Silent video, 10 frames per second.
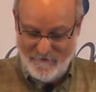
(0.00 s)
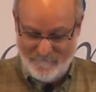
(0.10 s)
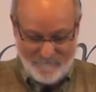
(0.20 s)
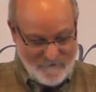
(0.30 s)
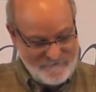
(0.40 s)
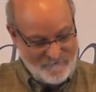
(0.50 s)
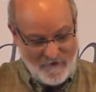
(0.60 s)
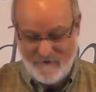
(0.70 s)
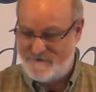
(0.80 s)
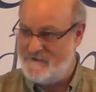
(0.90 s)
in the first
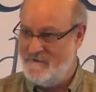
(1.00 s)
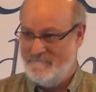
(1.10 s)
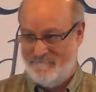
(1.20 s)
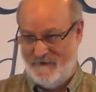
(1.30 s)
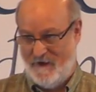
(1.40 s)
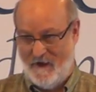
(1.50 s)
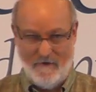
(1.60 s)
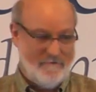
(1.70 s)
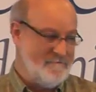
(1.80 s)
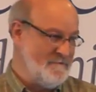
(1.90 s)
verse. You
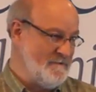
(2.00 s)
know,